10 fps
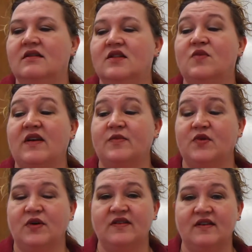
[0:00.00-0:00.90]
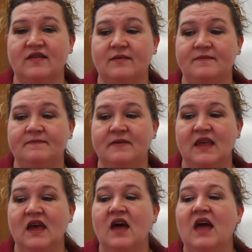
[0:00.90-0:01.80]
the respiratory system.
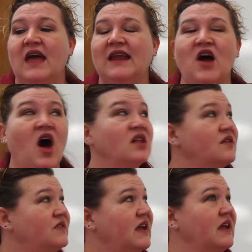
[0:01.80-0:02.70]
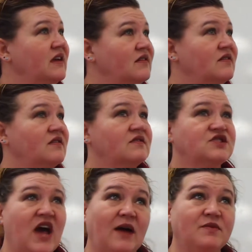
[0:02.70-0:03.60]
In all of these
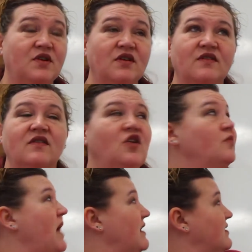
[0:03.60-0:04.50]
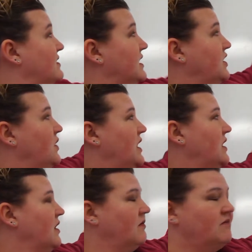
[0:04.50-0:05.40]
chapters, you're basically doing